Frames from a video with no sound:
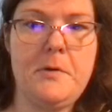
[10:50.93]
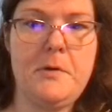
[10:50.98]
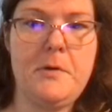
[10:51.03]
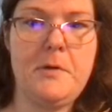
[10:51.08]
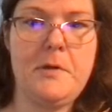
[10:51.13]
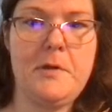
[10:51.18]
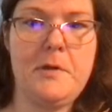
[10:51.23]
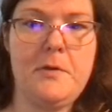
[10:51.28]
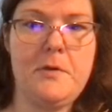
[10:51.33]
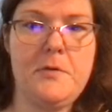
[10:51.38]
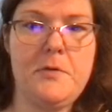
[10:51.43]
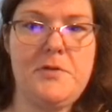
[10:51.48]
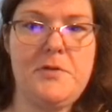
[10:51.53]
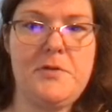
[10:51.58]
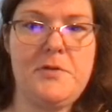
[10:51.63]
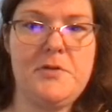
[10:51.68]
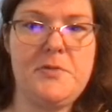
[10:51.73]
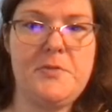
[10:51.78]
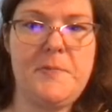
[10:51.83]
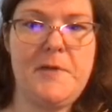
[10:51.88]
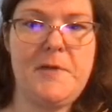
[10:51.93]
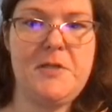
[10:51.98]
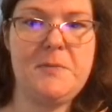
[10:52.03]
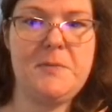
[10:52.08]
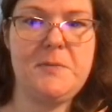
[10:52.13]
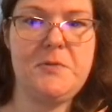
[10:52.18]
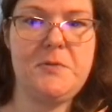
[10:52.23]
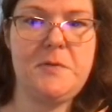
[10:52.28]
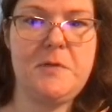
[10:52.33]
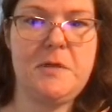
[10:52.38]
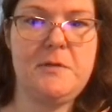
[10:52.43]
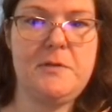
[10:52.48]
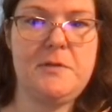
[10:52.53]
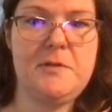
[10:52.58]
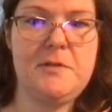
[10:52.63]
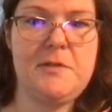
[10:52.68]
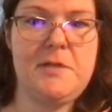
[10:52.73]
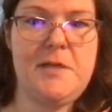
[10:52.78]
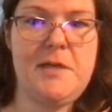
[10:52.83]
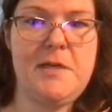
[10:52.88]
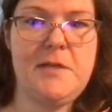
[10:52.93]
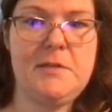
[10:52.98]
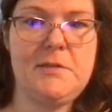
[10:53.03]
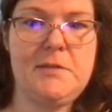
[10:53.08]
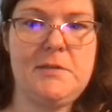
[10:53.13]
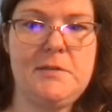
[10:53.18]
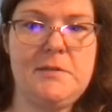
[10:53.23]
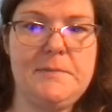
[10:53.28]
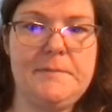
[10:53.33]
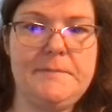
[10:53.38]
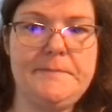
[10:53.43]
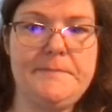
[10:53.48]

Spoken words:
They can increase the space between all the text.